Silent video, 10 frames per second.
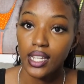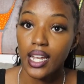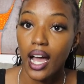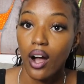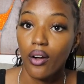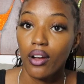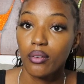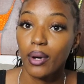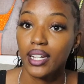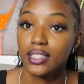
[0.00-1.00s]
Now
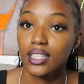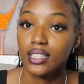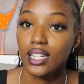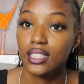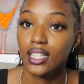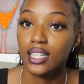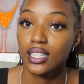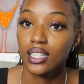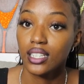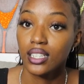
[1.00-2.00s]
everybody think that they
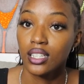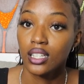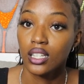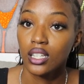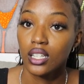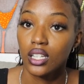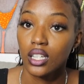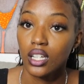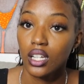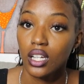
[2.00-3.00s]
can
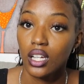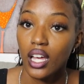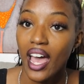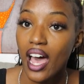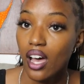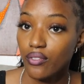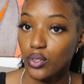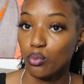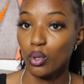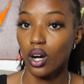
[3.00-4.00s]
have
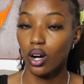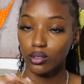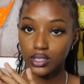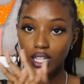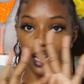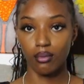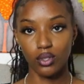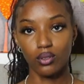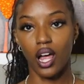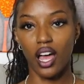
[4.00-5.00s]
you, but whole time
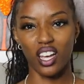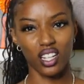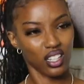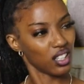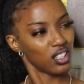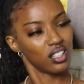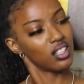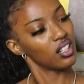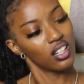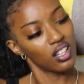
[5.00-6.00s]
you like,
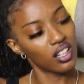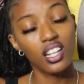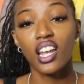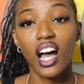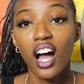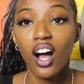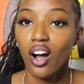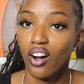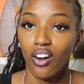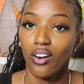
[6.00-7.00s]

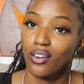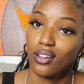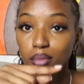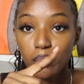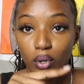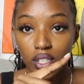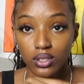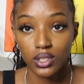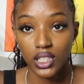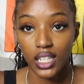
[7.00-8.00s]
no, let me point
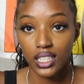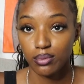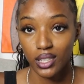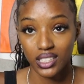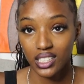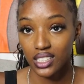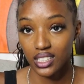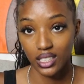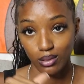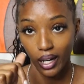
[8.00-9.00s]
you to the next person, because
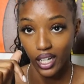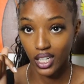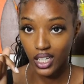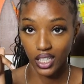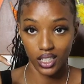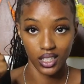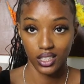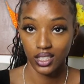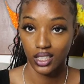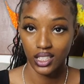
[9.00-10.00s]
this right here,
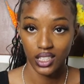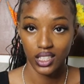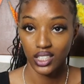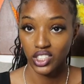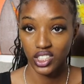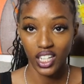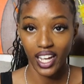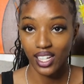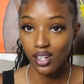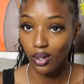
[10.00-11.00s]
she
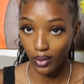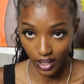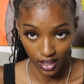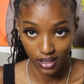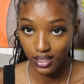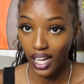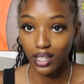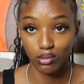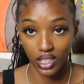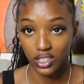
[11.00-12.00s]
ain't going how
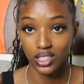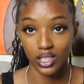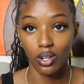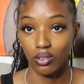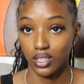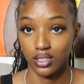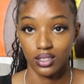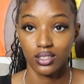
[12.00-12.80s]
you think she going.